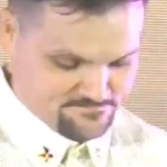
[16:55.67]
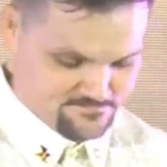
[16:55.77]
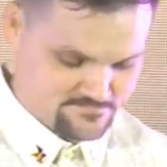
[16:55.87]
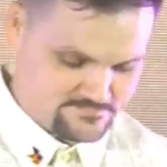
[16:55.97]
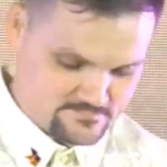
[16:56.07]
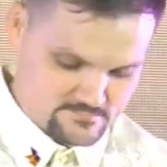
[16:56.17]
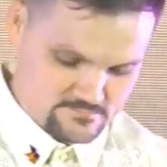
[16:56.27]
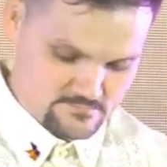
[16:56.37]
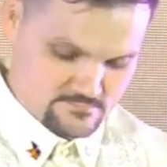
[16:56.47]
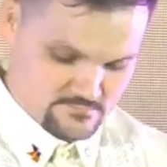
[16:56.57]

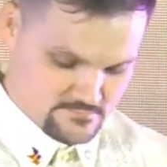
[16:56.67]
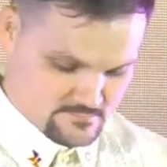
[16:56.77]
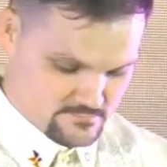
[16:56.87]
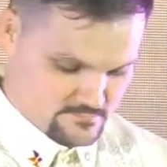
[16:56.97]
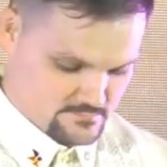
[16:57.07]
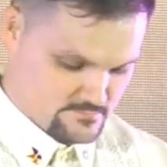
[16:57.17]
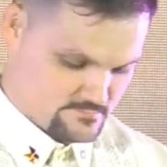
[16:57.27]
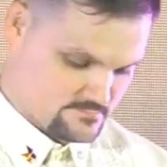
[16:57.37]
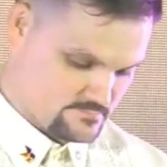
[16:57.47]
(silence)